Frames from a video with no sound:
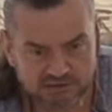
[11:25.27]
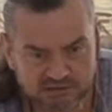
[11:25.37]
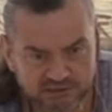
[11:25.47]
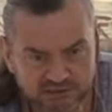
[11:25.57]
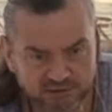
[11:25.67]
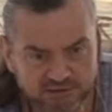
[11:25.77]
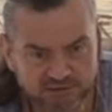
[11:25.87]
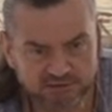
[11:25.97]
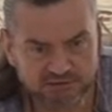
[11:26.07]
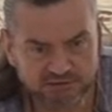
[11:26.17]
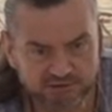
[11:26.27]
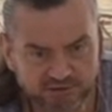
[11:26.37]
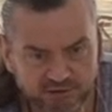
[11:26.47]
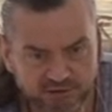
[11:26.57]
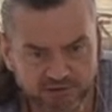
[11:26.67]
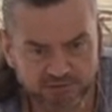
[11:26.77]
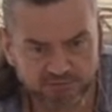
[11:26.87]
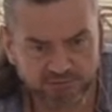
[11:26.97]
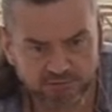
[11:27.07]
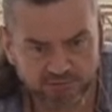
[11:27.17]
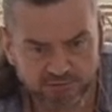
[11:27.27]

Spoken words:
Let's see. Is there anything I can...